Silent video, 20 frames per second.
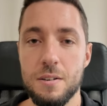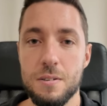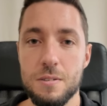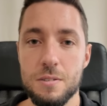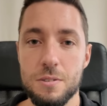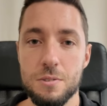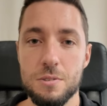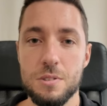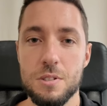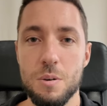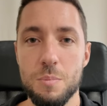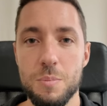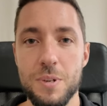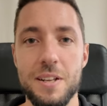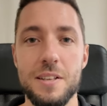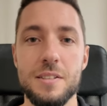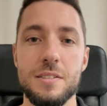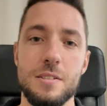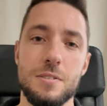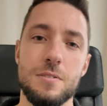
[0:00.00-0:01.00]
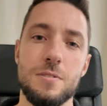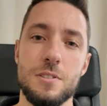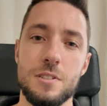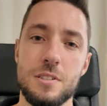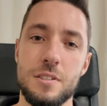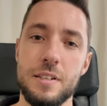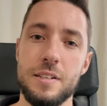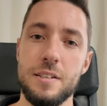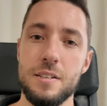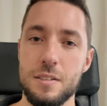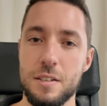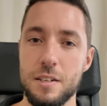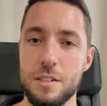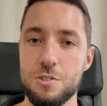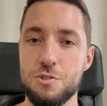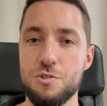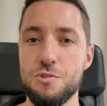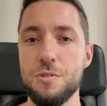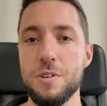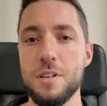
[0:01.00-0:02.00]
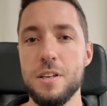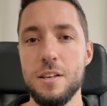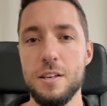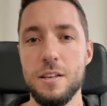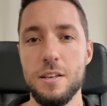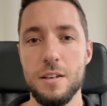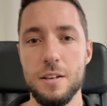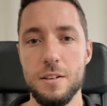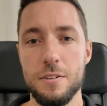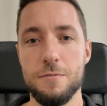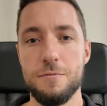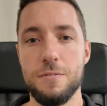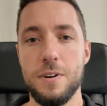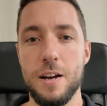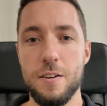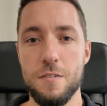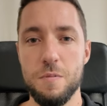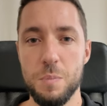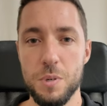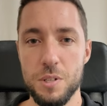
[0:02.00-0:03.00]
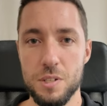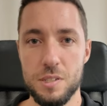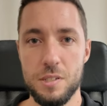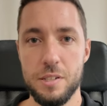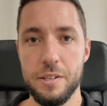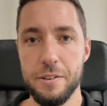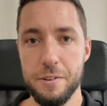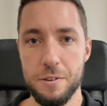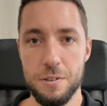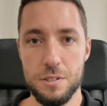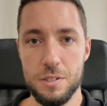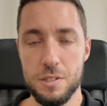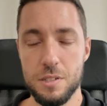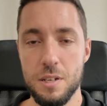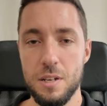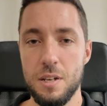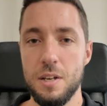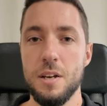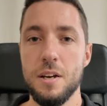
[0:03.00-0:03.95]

are those companies that are staying like 3 and 5+ years.